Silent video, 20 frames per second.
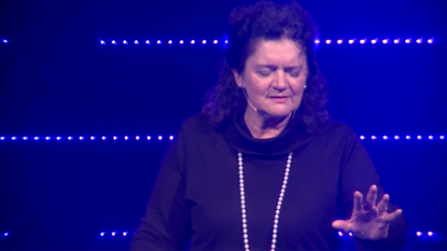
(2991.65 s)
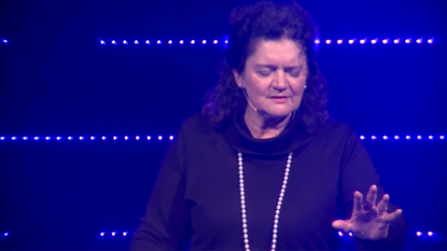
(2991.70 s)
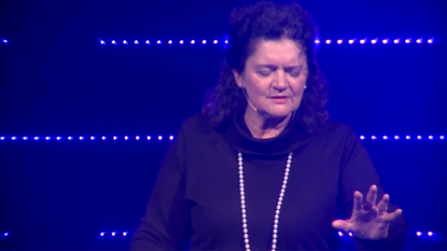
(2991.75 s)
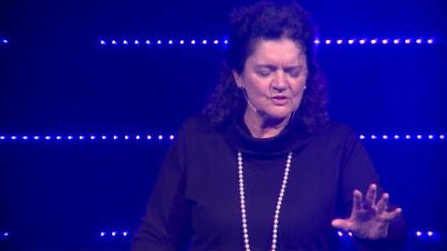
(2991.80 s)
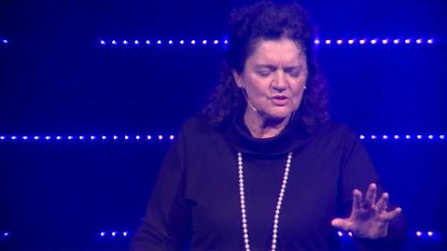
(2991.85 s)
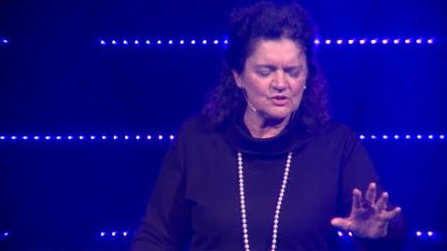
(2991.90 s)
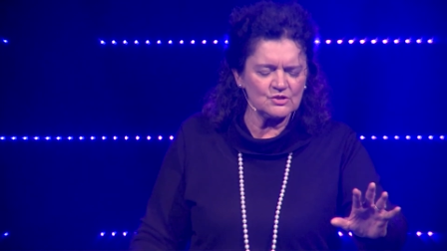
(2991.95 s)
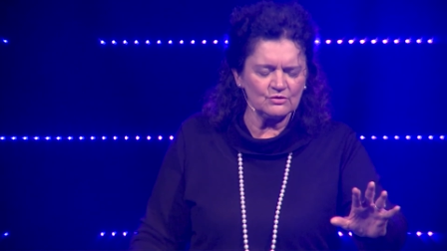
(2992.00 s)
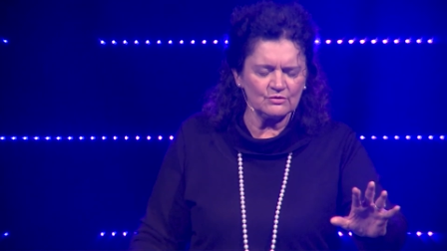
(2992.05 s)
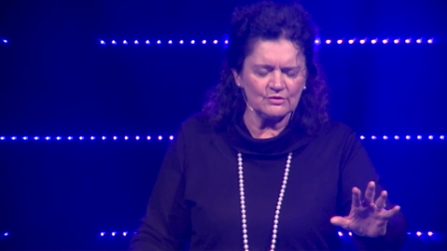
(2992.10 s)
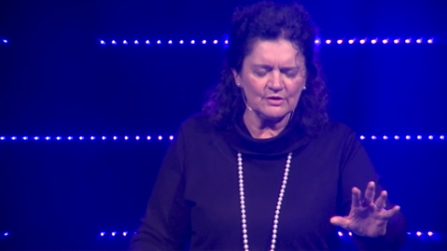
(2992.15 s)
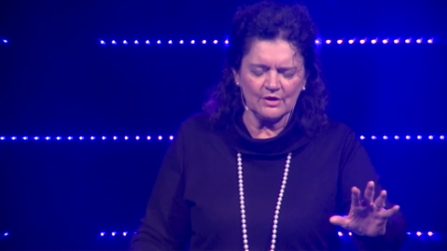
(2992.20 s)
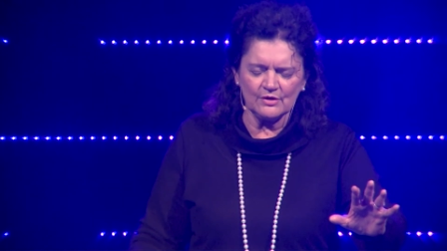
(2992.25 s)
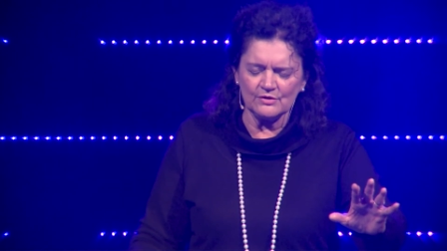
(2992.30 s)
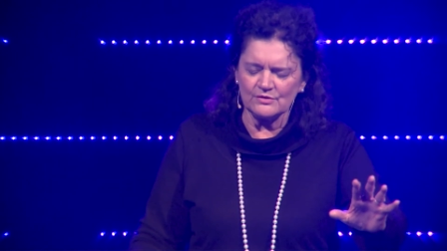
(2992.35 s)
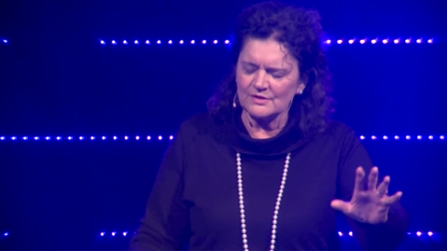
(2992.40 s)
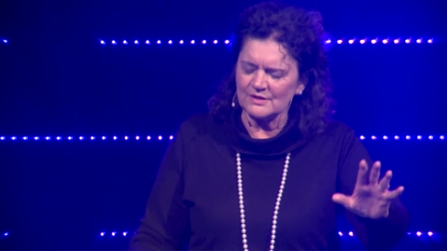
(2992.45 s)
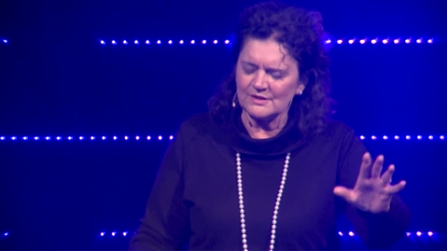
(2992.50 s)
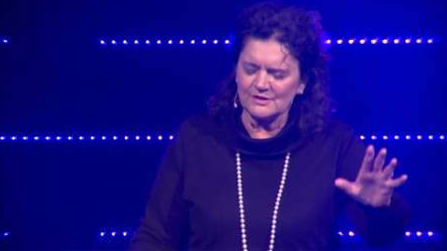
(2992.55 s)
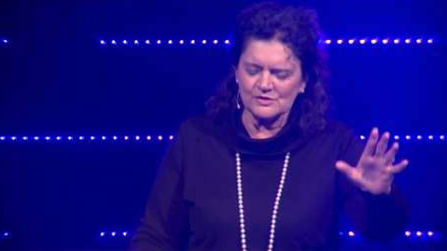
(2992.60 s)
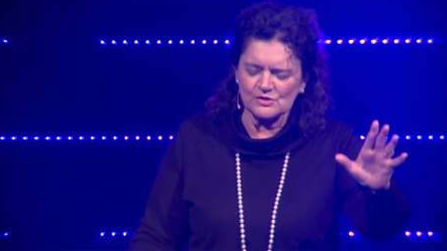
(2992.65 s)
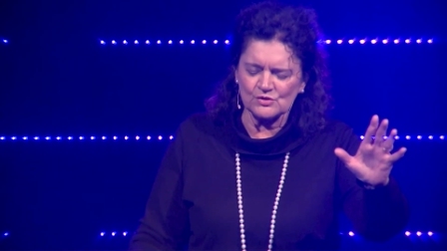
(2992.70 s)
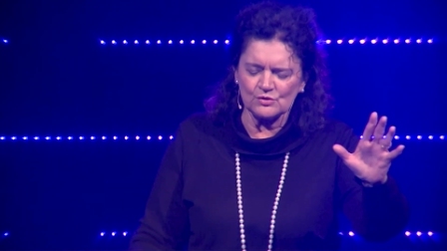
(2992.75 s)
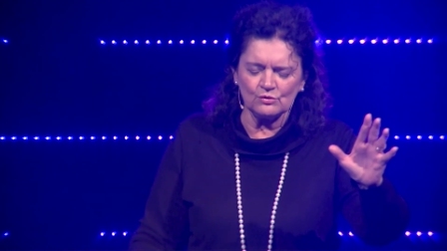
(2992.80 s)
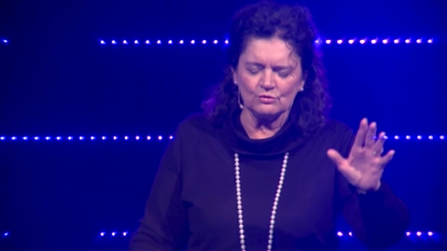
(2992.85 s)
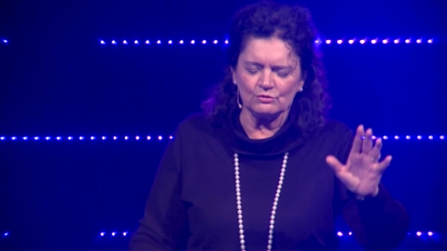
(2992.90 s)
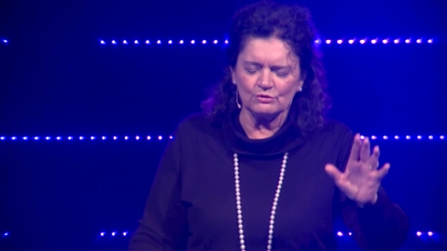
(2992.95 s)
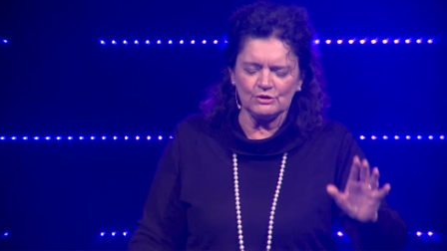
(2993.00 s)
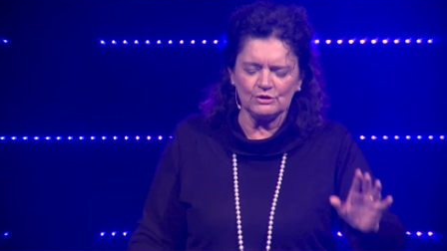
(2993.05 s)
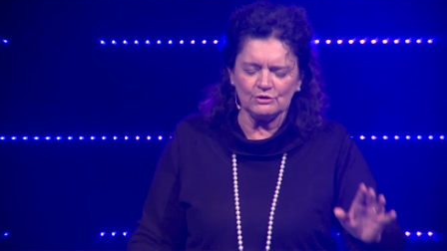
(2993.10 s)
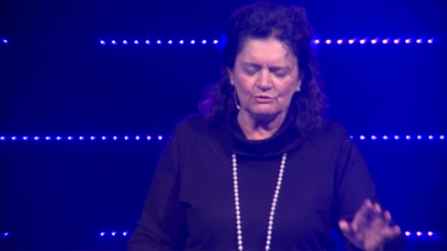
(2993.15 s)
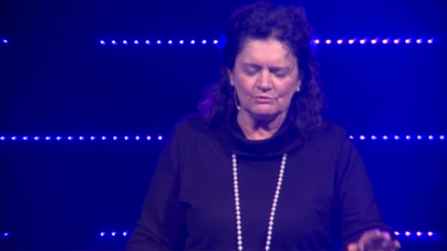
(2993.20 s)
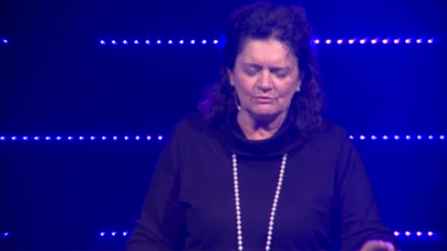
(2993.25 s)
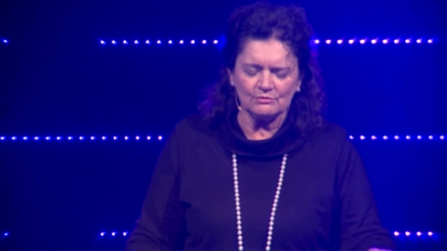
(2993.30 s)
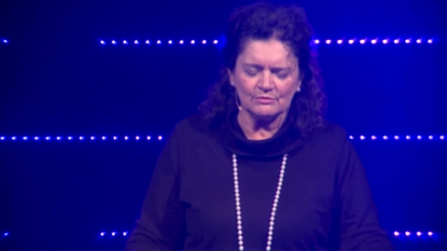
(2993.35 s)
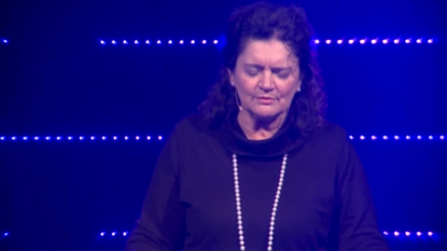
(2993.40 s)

she'll know that it's all you